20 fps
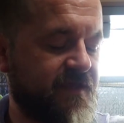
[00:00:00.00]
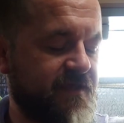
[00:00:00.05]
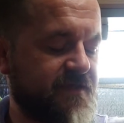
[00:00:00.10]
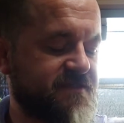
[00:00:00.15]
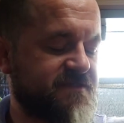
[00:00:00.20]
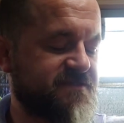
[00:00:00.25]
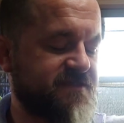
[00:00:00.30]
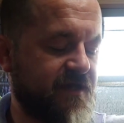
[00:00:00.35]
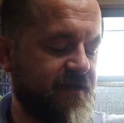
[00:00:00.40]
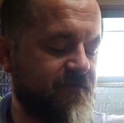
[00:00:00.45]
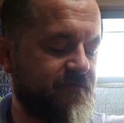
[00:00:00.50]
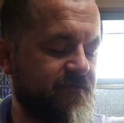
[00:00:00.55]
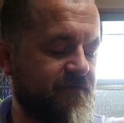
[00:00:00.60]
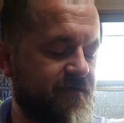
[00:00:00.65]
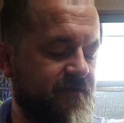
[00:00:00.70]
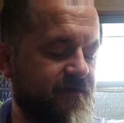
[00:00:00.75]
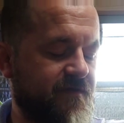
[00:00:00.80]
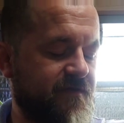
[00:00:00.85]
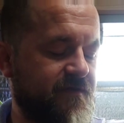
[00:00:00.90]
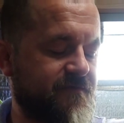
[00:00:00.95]
So
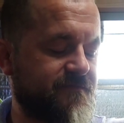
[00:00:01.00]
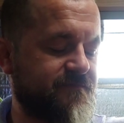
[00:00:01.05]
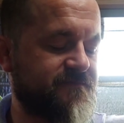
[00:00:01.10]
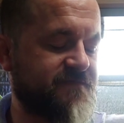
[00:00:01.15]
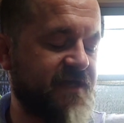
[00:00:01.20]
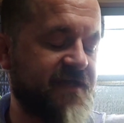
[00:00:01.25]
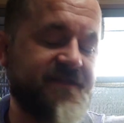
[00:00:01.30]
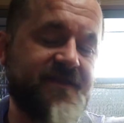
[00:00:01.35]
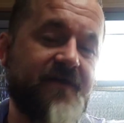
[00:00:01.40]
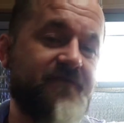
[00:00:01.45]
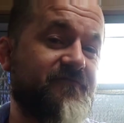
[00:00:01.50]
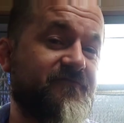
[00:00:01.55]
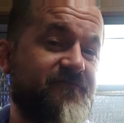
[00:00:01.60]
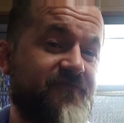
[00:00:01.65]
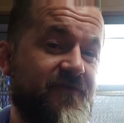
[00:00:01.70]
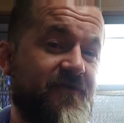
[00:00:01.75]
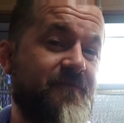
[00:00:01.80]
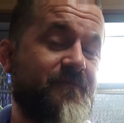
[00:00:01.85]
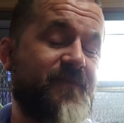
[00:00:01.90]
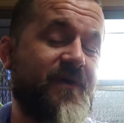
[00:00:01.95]
they don't
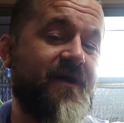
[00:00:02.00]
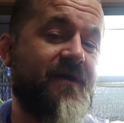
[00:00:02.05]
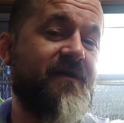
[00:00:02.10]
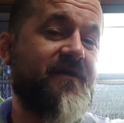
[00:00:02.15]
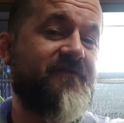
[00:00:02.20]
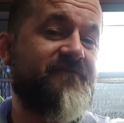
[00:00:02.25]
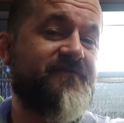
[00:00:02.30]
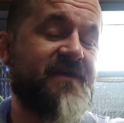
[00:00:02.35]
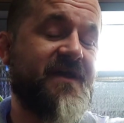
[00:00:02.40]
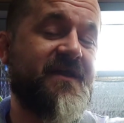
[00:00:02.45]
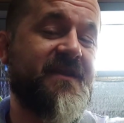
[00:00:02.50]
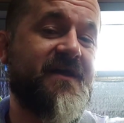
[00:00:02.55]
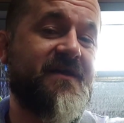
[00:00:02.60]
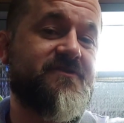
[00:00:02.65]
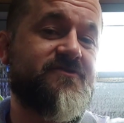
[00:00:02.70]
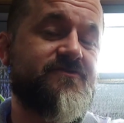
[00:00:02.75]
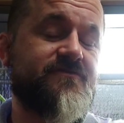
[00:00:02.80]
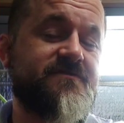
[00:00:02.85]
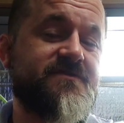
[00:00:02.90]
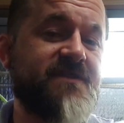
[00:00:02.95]
form part of their
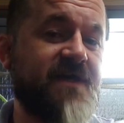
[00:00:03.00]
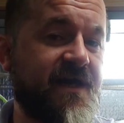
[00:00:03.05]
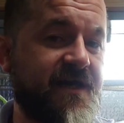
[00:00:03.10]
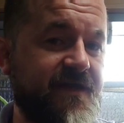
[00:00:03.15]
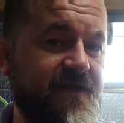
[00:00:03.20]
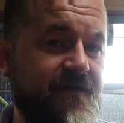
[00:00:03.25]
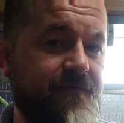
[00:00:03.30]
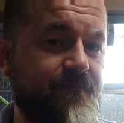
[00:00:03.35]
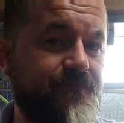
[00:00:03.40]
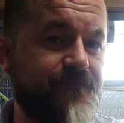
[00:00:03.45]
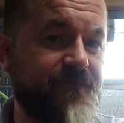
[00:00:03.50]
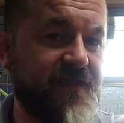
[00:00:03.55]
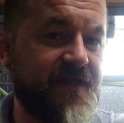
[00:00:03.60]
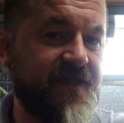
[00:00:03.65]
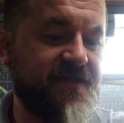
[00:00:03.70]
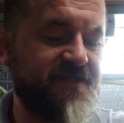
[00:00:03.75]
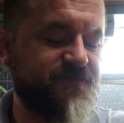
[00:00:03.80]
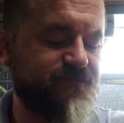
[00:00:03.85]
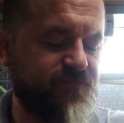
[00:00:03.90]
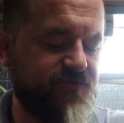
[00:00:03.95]
natural diet,
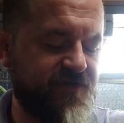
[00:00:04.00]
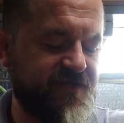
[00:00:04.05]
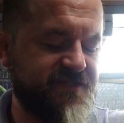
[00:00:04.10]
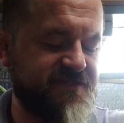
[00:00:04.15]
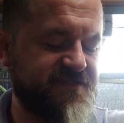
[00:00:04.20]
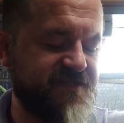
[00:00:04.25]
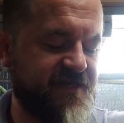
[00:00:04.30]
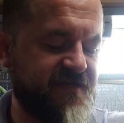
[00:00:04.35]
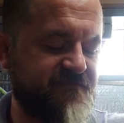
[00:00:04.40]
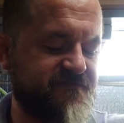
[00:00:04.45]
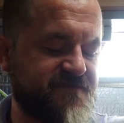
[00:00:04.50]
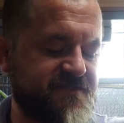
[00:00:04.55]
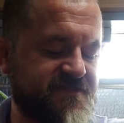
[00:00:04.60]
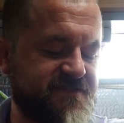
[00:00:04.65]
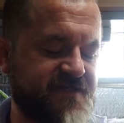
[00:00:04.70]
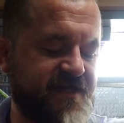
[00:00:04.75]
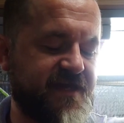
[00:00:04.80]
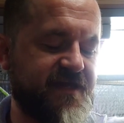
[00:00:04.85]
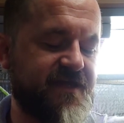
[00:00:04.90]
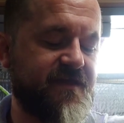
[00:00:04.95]
and it's pretty safe to
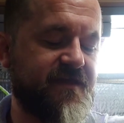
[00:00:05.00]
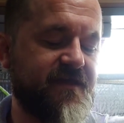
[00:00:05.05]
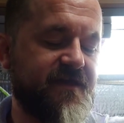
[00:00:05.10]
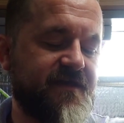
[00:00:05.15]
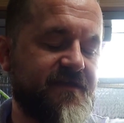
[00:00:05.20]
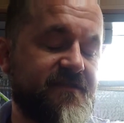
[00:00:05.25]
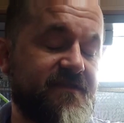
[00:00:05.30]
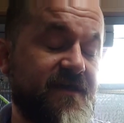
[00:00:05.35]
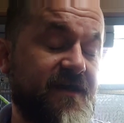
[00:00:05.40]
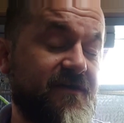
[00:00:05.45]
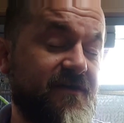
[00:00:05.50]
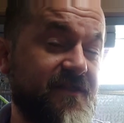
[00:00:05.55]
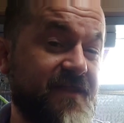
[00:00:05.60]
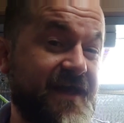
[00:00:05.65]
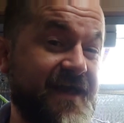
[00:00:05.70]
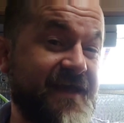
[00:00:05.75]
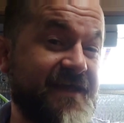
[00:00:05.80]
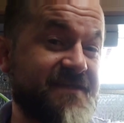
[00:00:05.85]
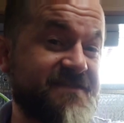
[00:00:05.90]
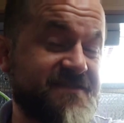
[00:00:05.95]
say that all
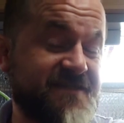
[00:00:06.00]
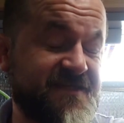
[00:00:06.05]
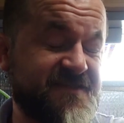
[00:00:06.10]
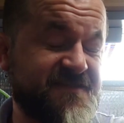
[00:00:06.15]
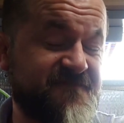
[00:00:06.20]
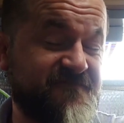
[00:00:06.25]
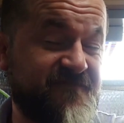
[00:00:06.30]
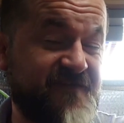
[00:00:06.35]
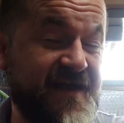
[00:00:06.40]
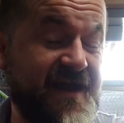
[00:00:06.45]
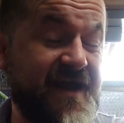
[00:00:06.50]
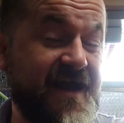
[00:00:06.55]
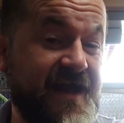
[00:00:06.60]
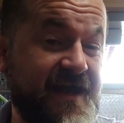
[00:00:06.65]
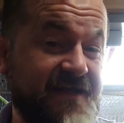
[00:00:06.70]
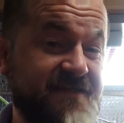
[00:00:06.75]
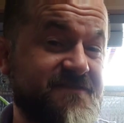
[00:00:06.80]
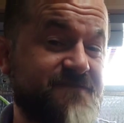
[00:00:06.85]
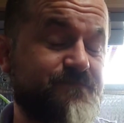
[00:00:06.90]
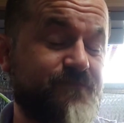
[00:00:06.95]
that excess fat
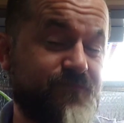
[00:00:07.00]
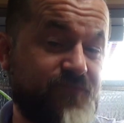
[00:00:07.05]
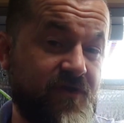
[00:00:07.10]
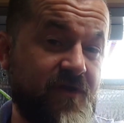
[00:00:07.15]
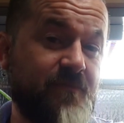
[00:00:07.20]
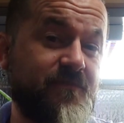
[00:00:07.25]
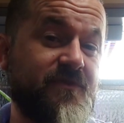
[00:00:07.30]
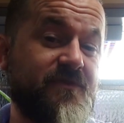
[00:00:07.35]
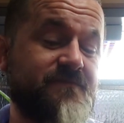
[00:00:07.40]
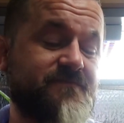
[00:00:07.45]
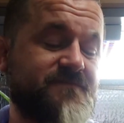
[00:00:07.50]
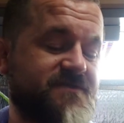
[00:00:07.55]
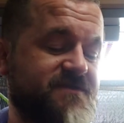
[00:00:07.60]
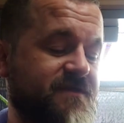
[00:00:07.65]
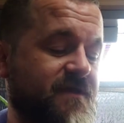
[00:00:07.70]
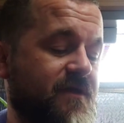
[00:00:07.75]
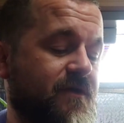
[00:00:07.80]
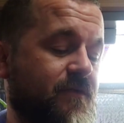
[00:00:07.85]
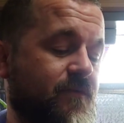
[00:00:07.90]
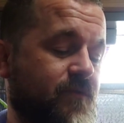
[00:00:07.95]
has
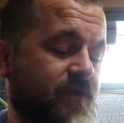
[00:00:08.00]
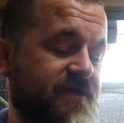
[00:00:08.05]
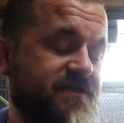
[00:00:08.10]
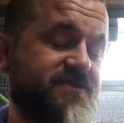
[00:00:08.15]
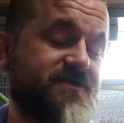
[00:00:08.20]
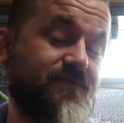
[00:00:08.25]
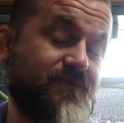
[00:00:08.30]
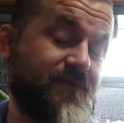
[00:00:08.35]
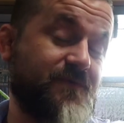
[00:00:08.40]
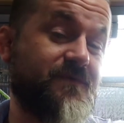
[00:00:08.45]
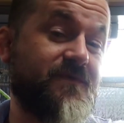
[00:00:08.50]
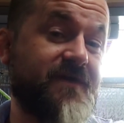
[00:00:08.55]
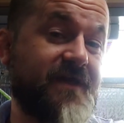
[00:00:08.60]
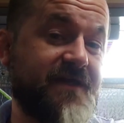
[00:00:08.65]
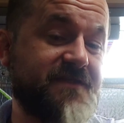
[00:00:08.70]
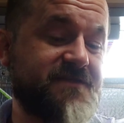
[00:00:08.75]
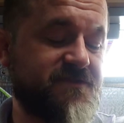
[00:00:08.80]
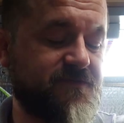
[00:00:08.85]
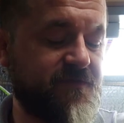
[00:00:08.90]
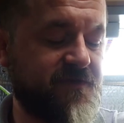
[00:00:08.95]
problems, which we will
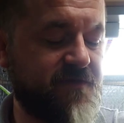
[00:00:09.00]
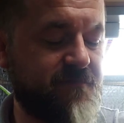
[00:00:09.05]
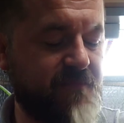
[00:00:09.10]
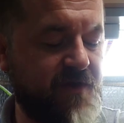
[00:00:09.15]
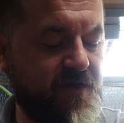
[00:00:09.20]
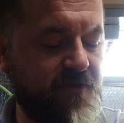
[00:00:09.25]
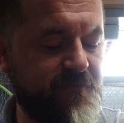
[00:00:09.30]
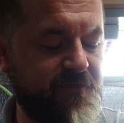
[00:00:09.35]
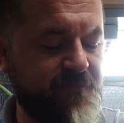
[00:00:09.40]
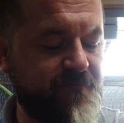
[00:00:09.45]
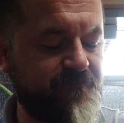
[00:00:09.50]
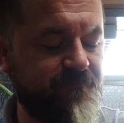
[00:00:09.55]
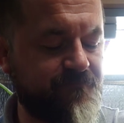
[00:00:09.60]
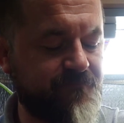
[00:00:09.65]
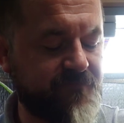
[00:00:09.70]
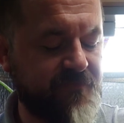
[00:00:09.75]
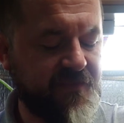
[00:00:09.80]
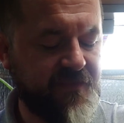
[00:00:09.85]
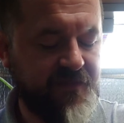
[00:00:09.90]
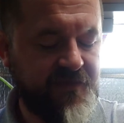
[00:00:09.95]
get to in a moment.
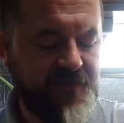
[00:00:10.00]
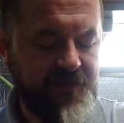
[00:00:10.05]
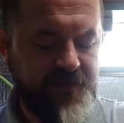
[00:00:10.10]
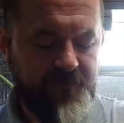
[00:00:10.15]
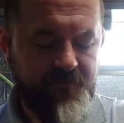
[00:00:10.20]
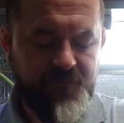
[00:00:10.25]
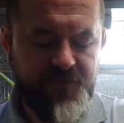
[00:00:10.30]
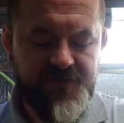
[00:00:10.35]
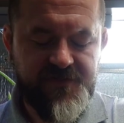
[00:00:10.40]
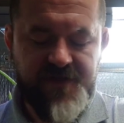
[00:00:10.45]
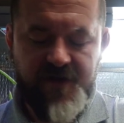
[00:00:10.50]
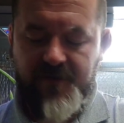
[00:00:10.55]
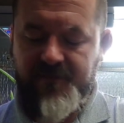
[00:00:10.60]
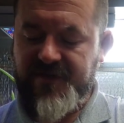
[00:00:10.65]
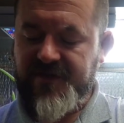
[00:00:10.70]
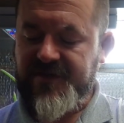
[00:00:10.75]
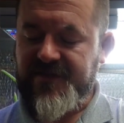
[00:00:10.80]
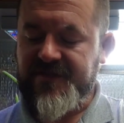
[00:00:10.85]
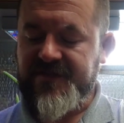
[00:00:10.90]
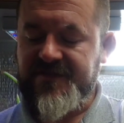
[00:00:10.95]

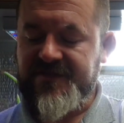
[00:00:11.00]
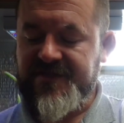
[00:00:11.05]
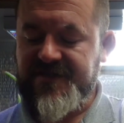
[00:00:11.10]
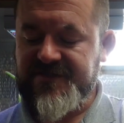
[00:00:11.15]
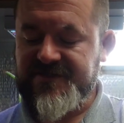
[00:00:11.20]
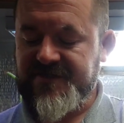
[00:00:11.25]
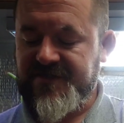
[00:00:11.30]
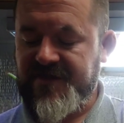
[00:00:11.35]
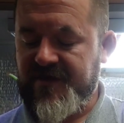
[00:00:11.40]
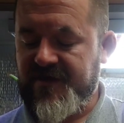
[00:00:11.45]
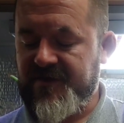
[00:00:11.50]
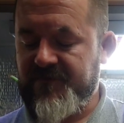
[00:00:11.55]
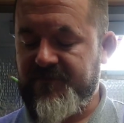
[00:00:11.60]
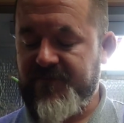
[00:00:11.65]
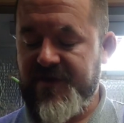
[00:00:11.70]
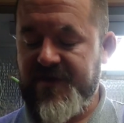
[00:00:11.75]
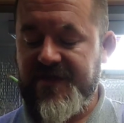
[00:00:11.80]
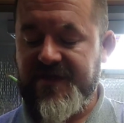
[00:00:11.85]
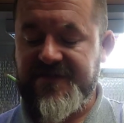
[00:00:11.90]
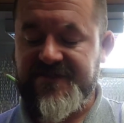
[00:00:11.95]
Predominantly, these are going to
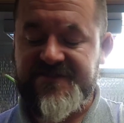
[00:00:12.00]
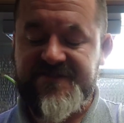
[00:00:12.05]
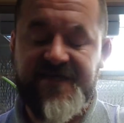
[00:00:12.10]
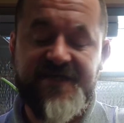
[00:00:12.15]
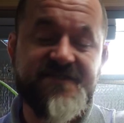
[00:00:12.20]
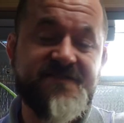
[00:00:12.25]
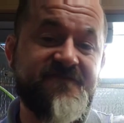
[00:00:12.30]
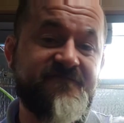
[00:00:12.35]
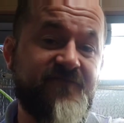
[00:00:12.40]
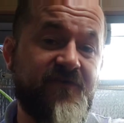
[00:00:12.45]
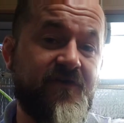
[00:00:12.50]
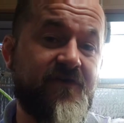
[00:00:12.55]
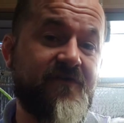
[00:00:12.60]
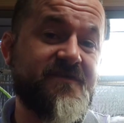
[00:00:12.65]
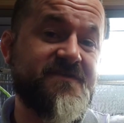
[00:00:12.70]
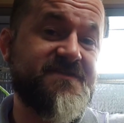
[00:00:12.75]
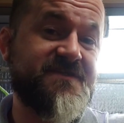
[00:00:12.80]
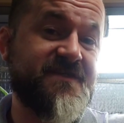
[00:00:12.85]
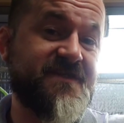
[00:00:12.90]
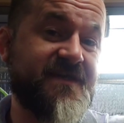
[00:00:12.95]
be
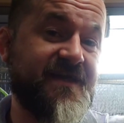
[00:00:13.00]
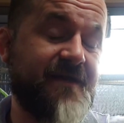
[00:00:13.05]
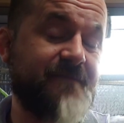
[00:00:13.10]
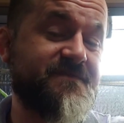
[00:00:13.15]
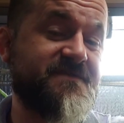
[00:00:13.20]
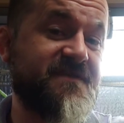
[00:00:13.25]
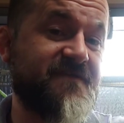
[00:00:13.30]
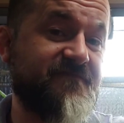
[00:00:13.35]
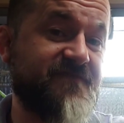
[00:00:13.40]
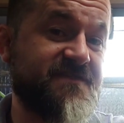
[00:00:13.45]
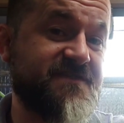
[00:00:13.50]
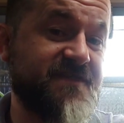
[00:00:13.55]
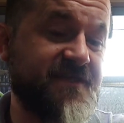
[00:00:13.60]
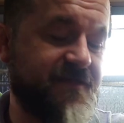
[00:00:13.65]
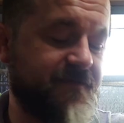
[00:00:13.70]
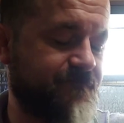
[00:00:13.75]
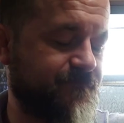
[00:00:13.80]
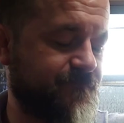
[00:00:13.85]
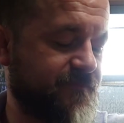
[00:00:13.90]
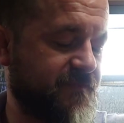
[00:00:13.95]
insectivorous in captivity.